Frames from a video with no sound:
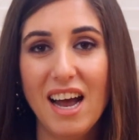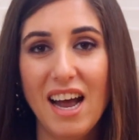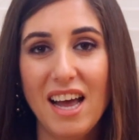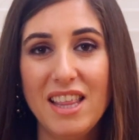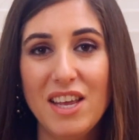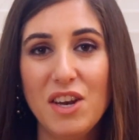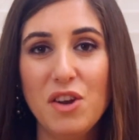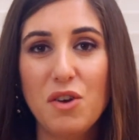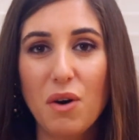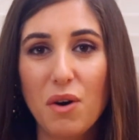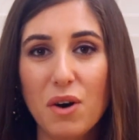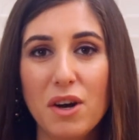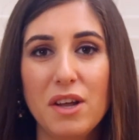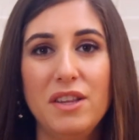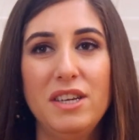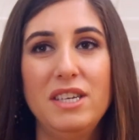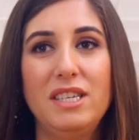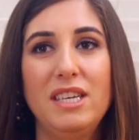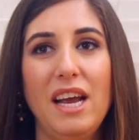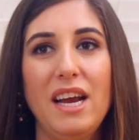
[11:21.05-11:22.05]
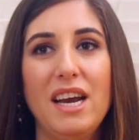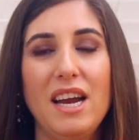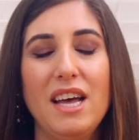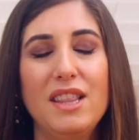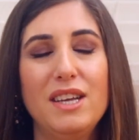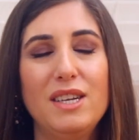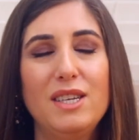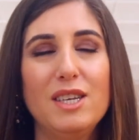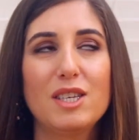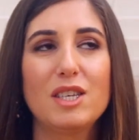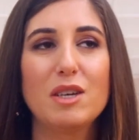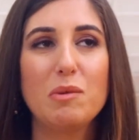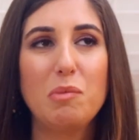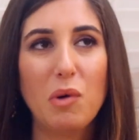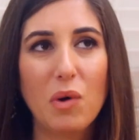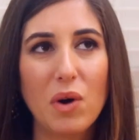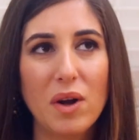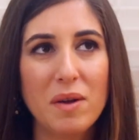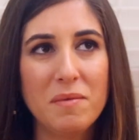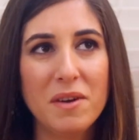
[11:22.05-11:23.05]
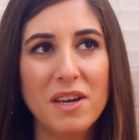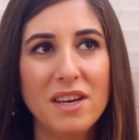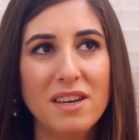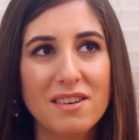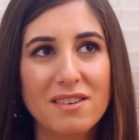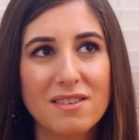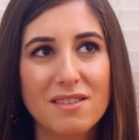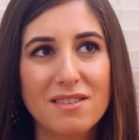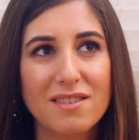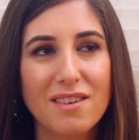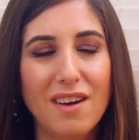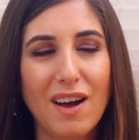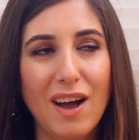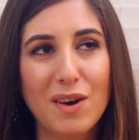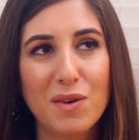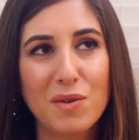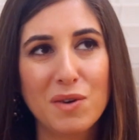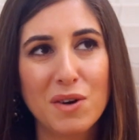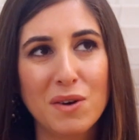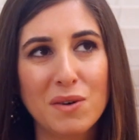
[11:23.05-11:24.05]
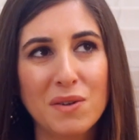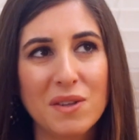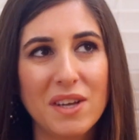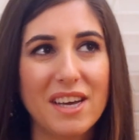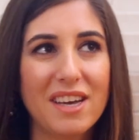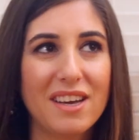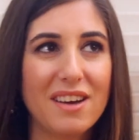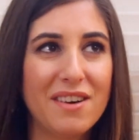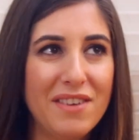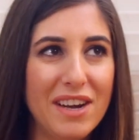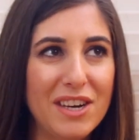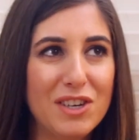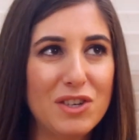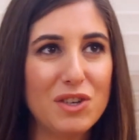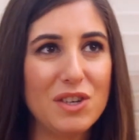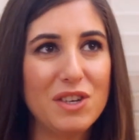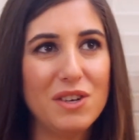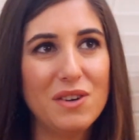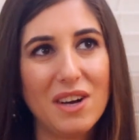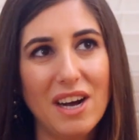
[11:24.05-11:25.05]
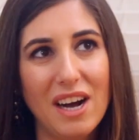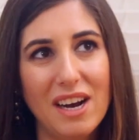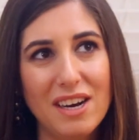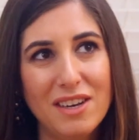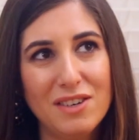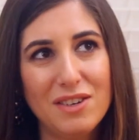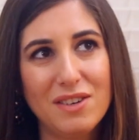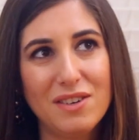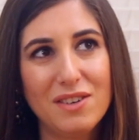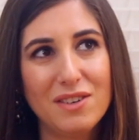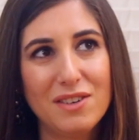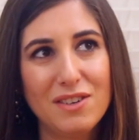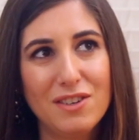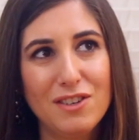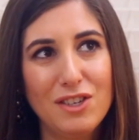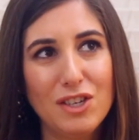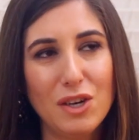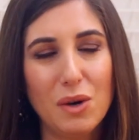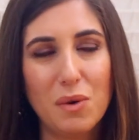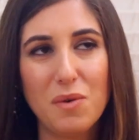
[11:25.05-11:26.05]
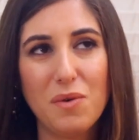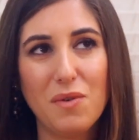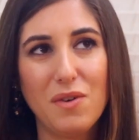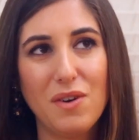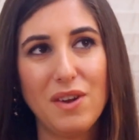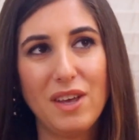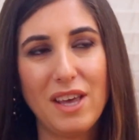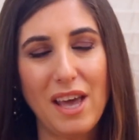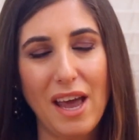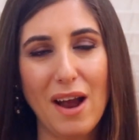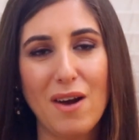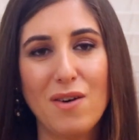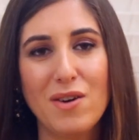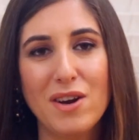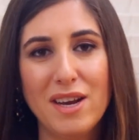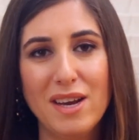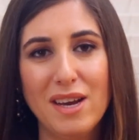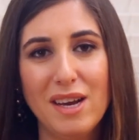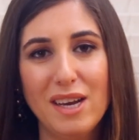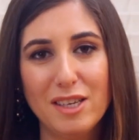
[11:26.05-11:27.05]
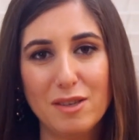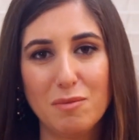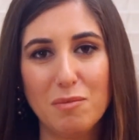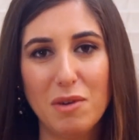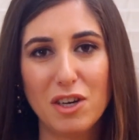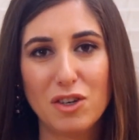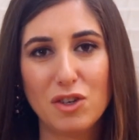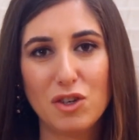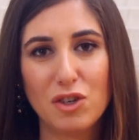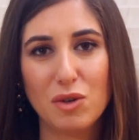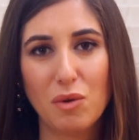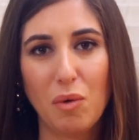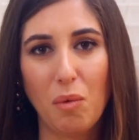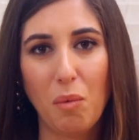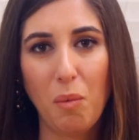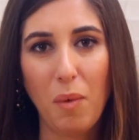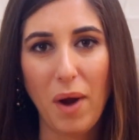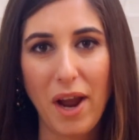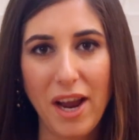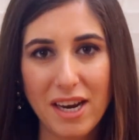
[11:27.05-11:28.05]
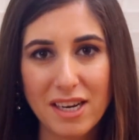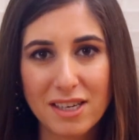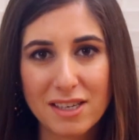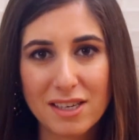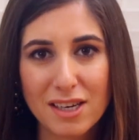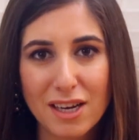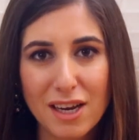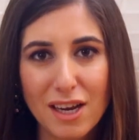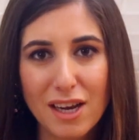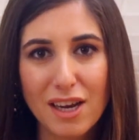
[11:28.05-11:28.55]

And then you go out on the date, and the disappointment, I don't know, eventually you kind of don't carry as much weight